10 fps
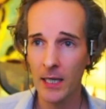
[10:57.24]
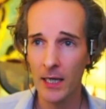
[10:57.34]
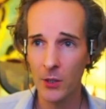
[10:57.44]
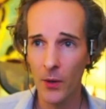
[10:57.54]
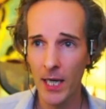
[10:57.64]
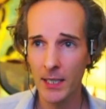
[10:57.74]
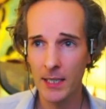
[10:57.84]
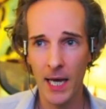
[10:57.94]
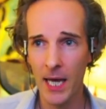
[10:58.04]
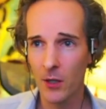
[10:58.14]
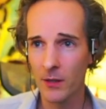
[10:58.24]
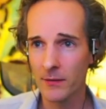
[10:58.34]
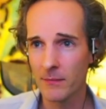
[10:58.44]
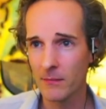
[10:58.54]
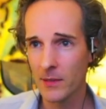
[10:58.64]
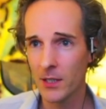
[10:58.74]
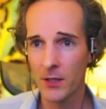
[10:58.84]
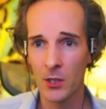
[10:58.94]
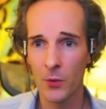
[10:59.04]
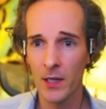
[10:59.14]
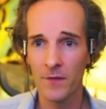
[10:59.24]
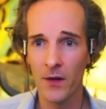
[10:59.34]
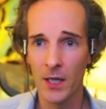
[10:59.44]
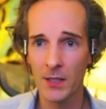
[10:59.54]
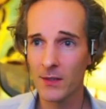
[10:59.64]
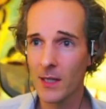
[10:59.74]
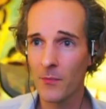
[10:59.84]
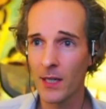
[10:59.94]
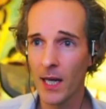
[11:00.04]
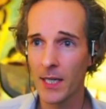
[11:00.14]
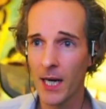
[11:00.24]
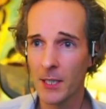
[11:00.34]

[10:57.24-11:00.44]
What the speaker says: here today on, you know, the 21st or something like that.